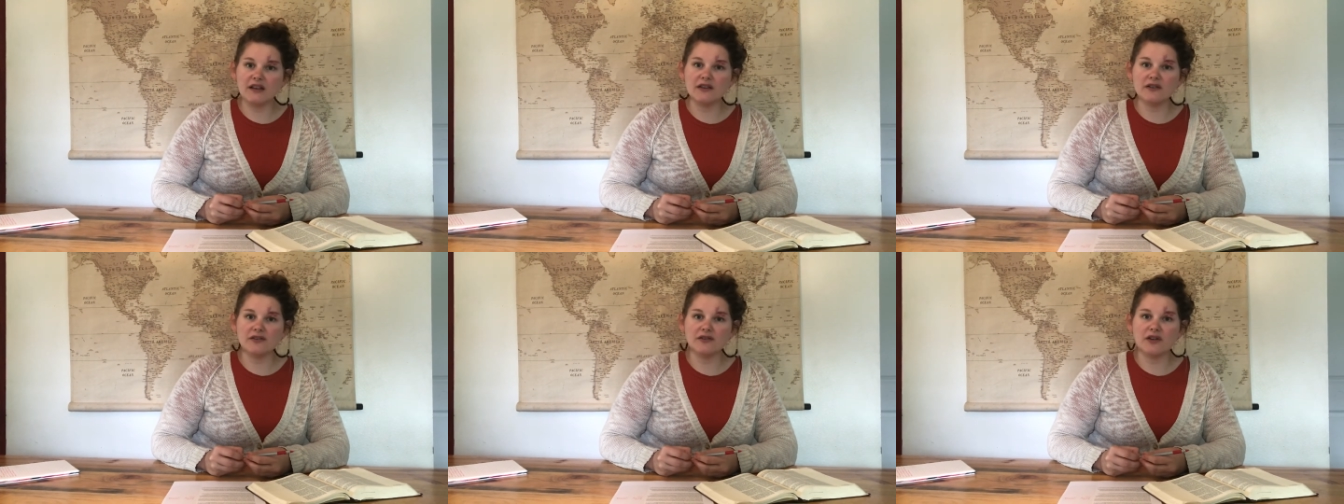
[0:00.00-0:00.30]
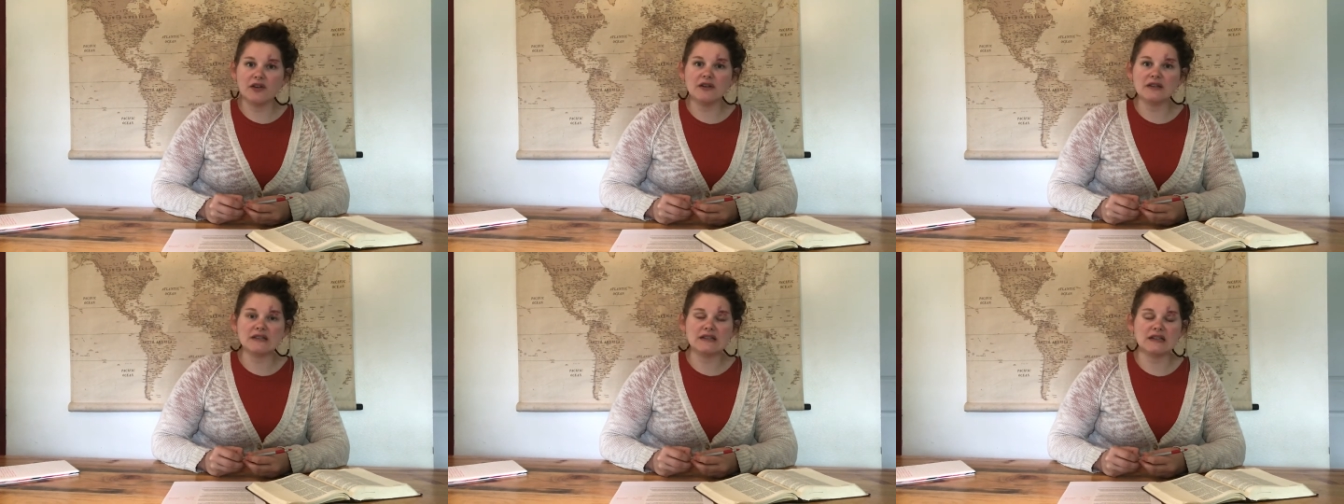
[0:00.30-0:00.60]
you'll
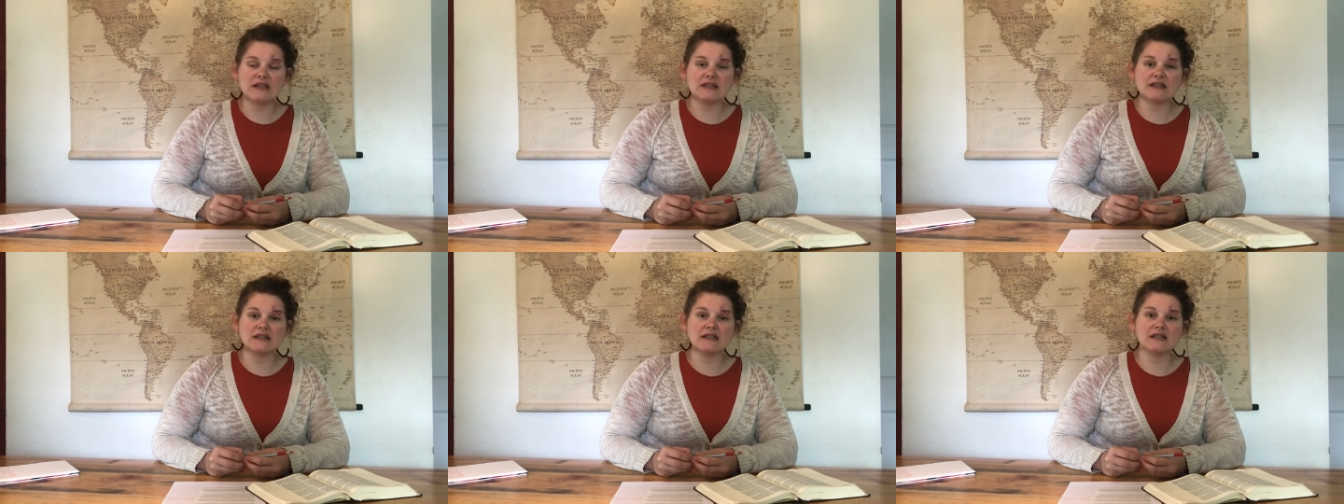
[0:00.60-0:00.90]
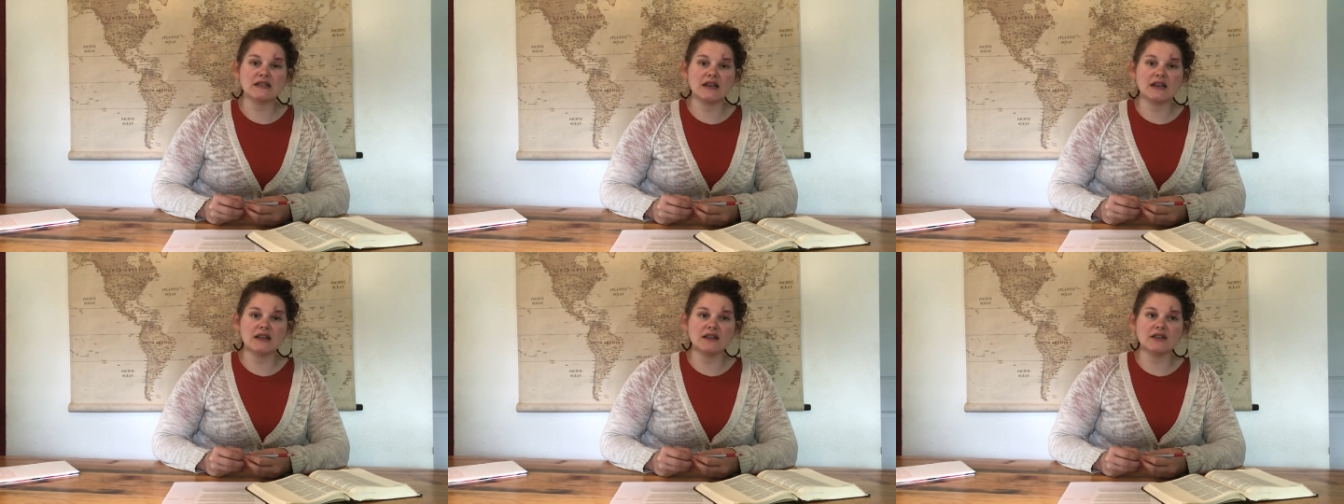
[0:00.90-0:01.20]
notice that it's
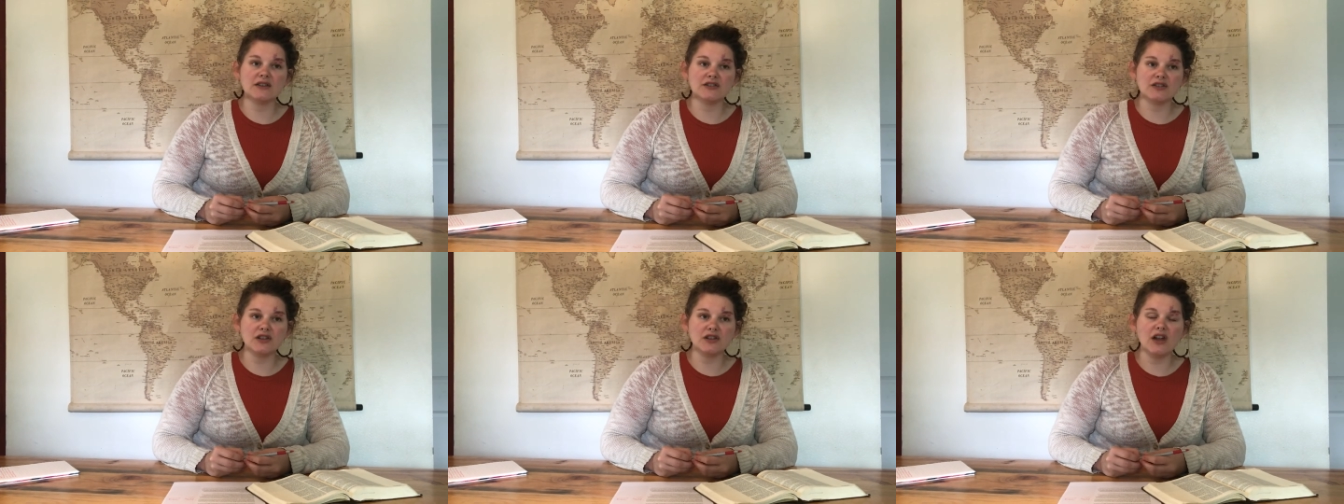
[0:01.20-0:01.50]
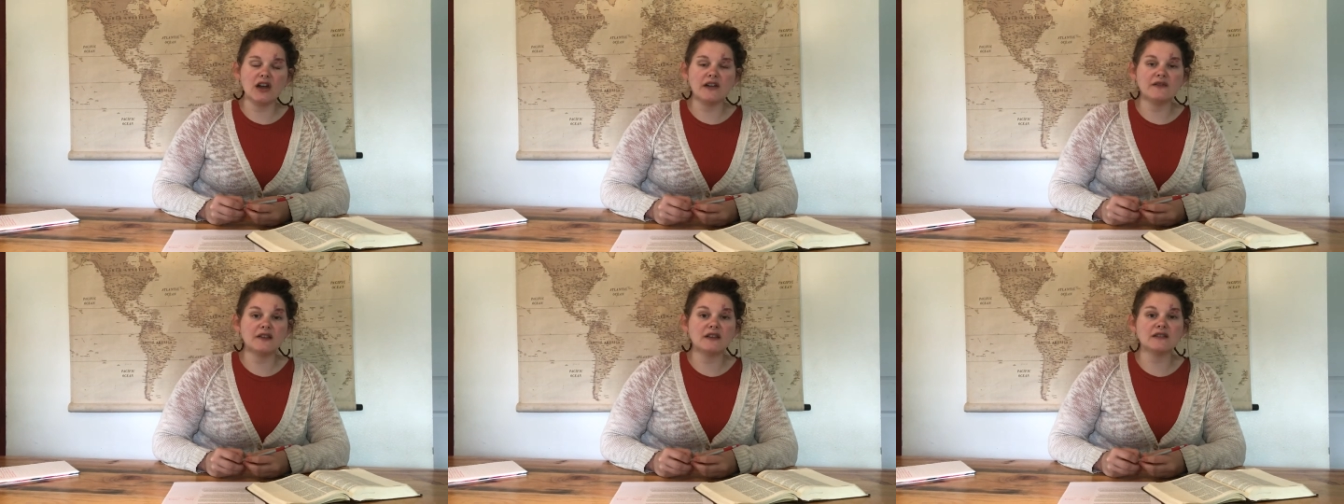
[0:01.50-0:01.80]
it, there's a
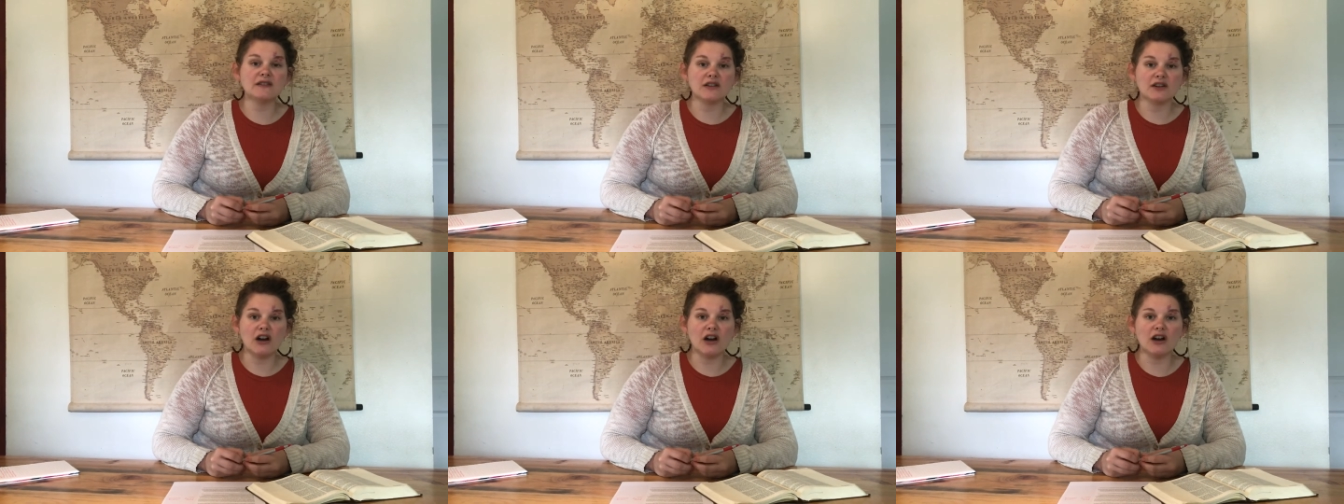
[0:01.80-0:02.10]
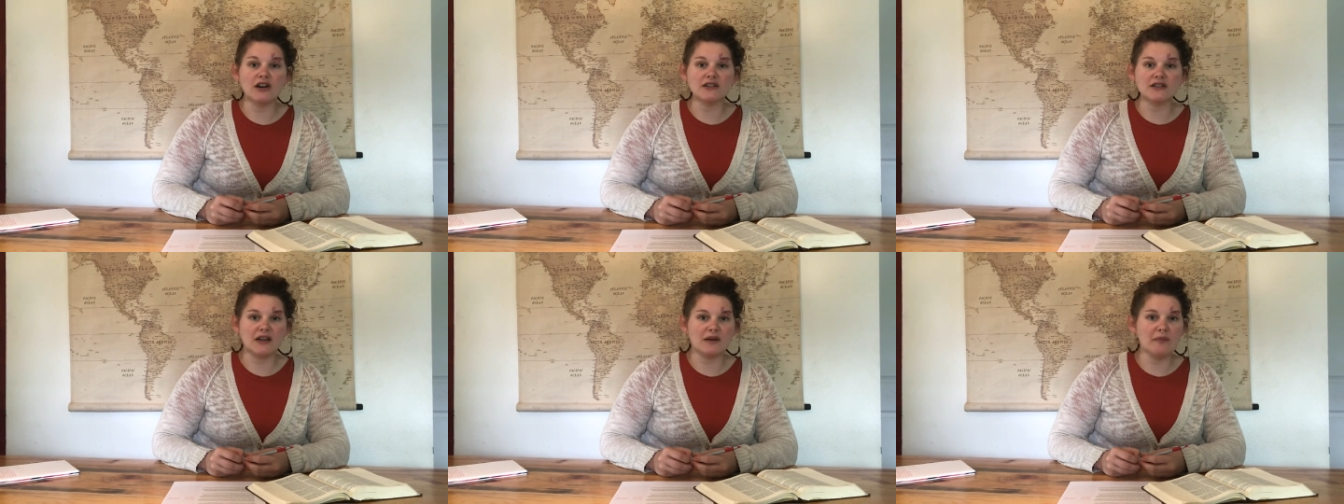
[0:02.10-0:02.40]
lot of things that are
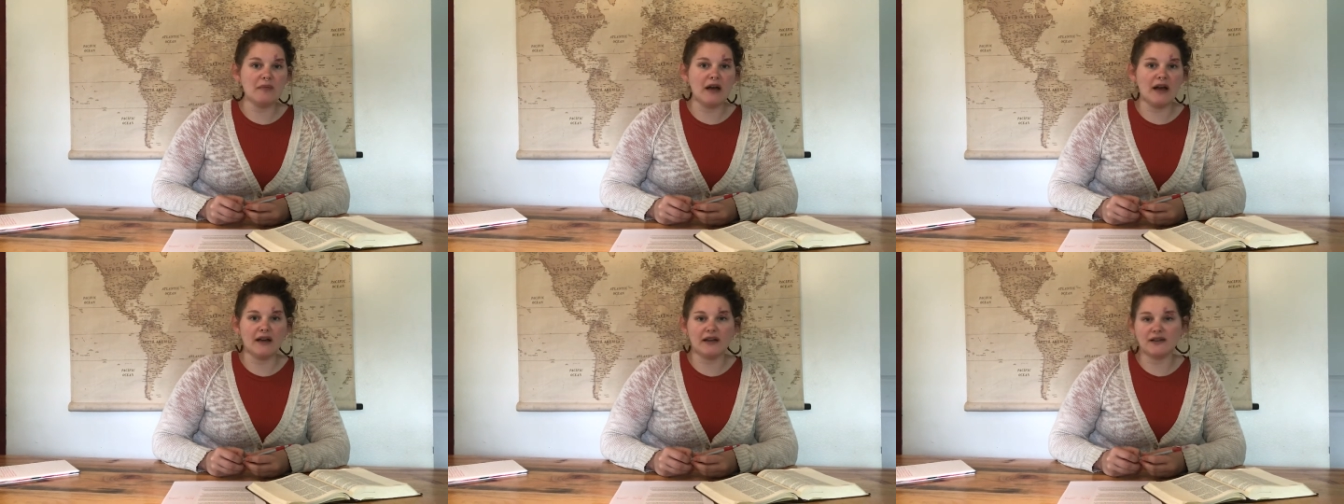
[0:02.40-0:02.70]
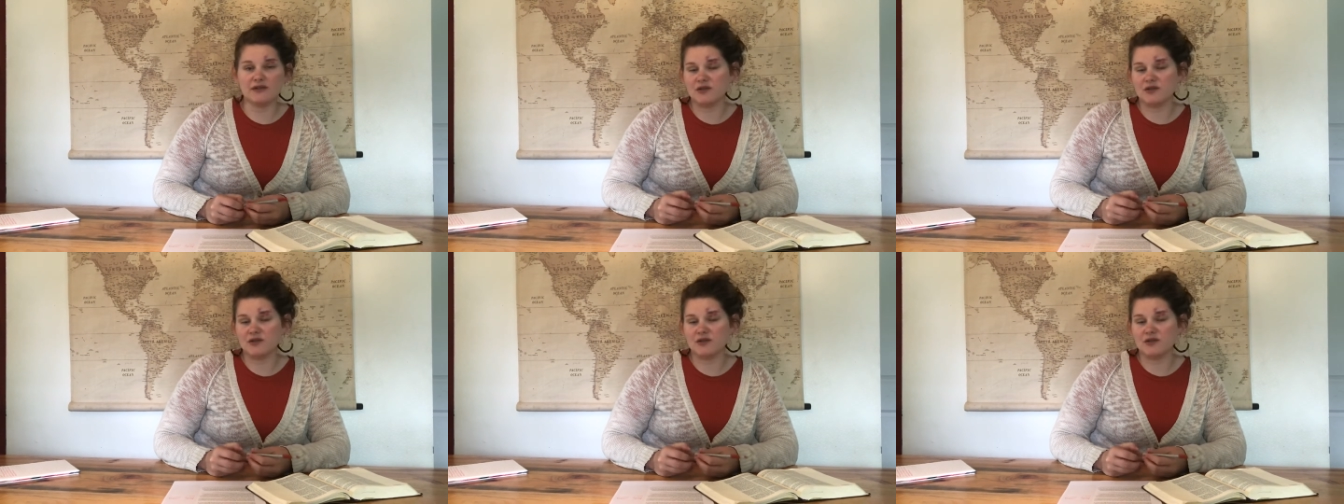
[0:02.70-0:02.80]
hard to come by,